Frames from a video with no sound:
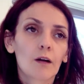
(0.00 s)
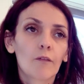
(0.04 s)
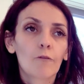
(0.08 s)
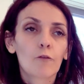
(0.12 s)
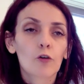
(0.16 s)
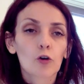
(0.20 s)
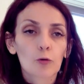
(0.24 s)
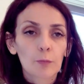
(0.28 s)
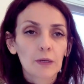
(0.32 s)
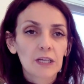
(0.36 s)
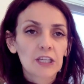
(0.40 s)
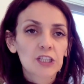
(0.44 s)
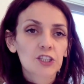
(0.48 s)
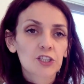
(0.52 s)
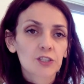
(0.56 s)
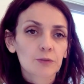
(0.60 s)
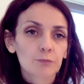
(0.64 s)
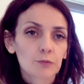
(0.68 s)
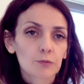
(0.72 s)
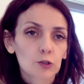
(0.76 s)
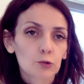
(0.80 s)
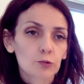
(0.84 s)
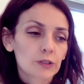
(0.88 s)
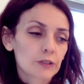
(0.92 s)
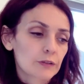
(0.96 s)
formation
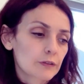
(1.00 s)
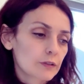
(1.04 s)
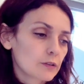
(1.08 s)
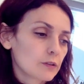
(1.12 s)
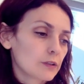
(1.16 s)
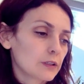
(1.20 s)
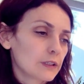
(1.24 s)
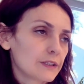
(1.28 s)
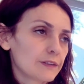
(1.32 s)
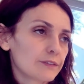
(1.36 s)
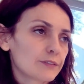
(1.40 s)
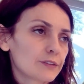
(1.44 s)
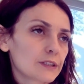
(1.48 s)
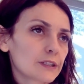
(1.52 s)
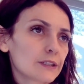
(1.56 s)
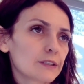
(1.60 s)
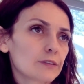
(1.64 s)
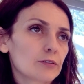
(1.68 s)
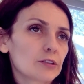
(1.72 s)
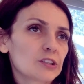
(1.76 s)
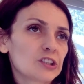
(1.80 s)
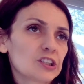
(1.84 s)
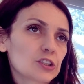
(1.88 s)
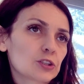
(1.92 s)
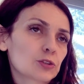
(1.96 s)
between the leaves. It
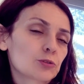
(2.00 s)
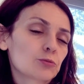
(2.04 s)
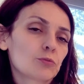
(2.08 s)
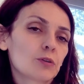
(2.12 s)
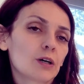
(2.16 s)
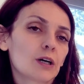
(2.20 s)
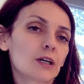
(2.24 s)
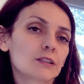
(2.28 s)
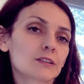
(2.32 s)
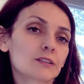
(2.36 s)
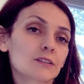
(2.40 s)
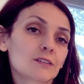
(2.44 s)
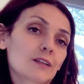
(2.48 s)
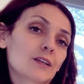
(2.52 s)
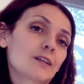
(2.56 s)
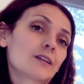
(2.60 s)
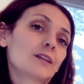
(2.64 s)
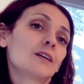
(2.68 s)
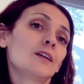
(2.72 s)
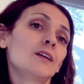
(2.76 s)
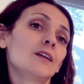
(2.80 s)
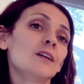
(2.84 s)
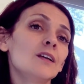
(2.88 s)
just wants, like,